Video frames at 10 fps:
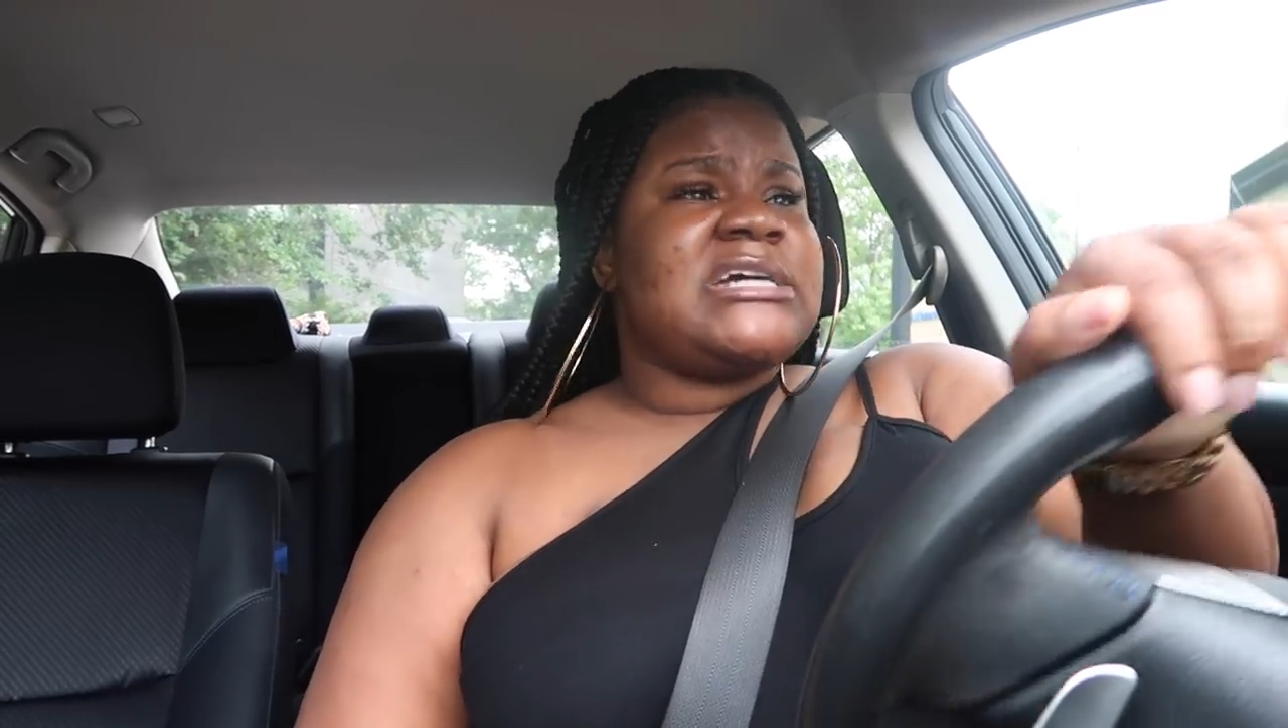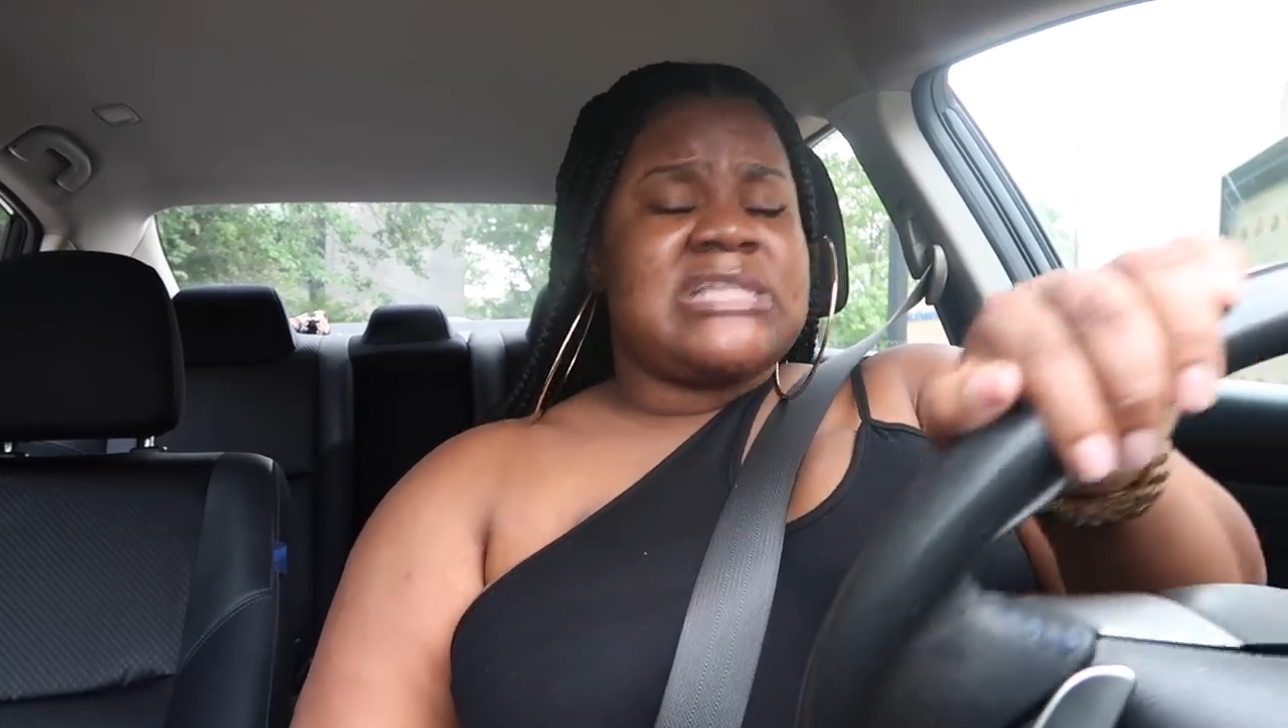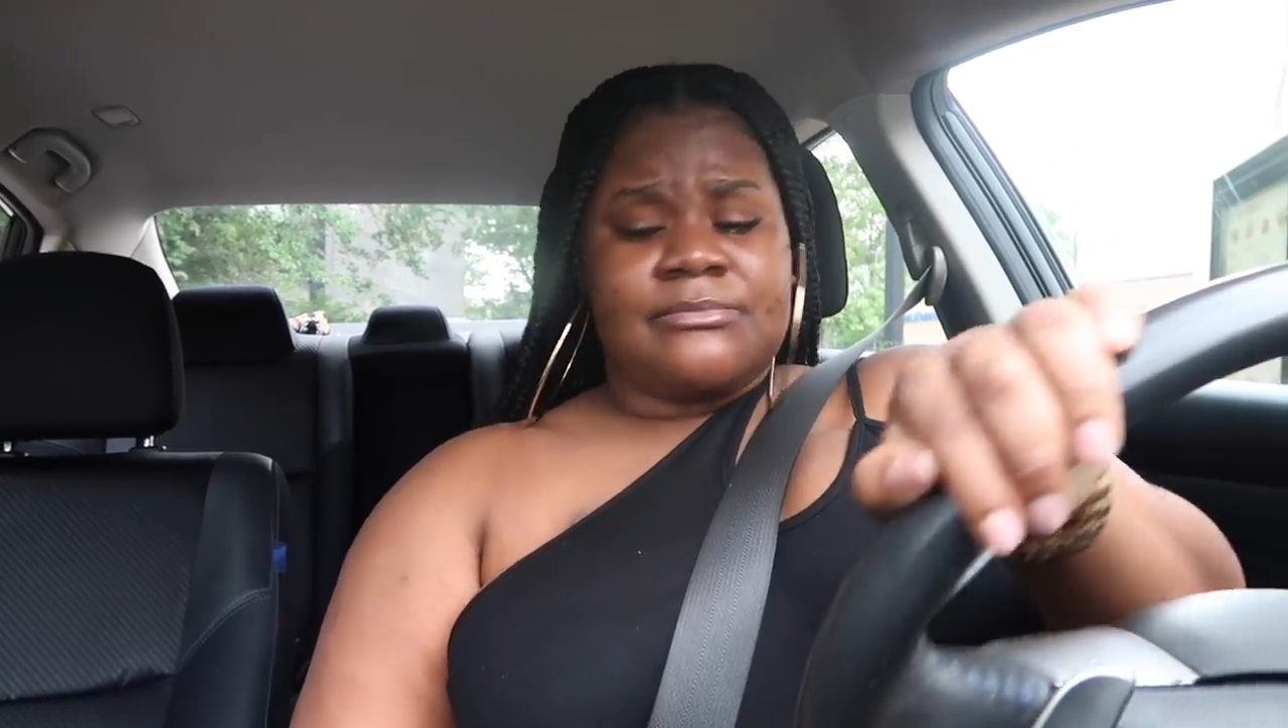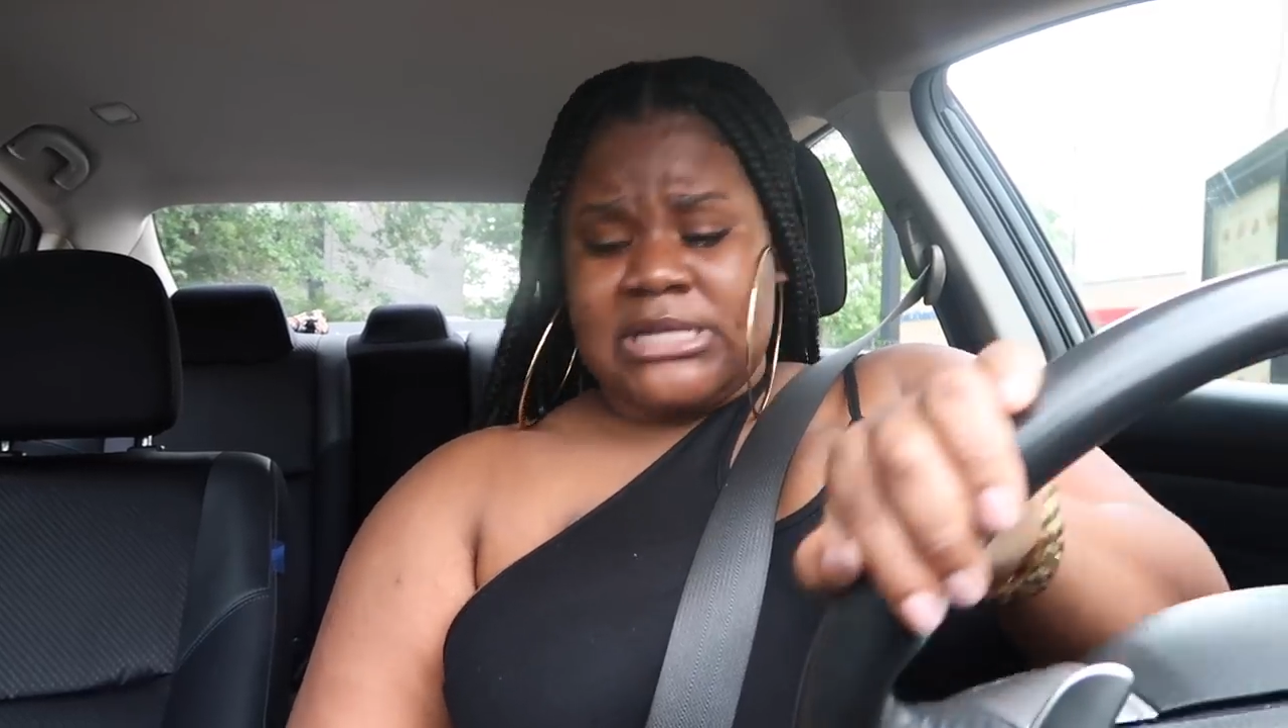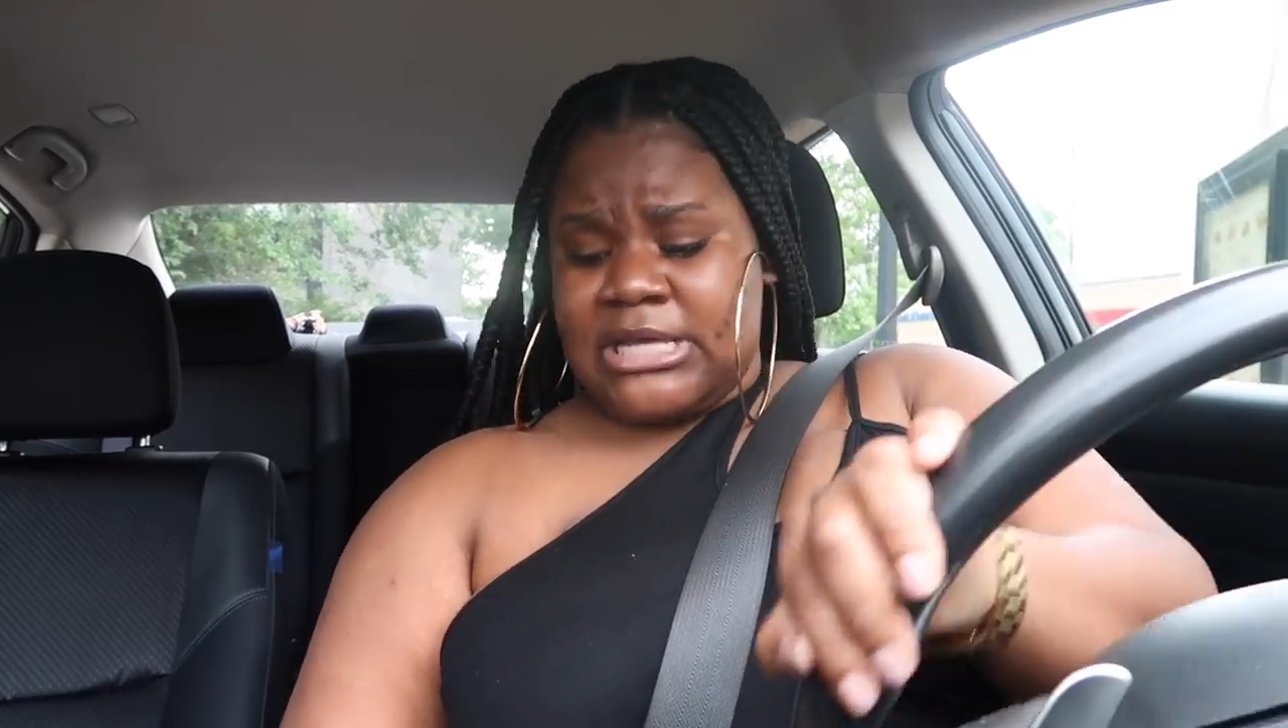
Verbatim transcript: because I be